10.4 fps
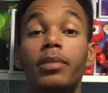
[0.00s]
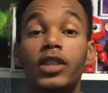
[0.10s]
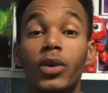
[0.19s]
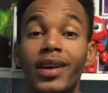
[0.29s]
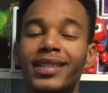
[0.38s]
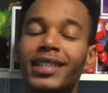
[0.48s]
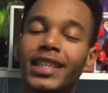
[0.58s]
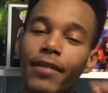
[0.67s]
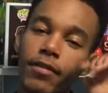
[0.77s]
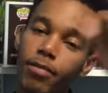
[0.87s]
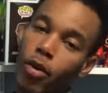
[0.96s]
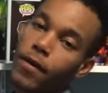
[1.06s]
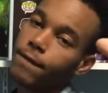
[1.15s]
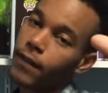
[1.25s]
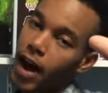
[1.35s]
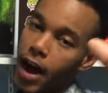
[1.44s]
episode a
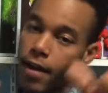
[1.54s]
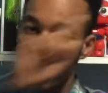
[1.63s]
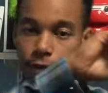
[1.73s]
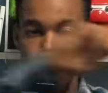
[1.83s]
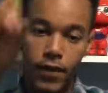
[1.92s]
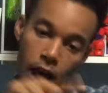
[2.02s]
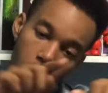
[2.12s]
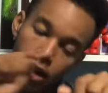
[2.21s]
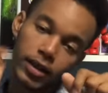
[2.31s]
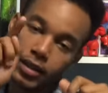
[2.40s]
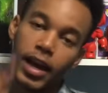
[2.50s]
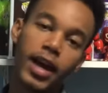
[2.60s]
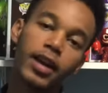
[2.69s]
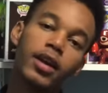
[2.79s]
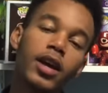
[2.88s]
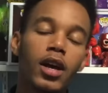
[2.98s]
7.5 out of 10.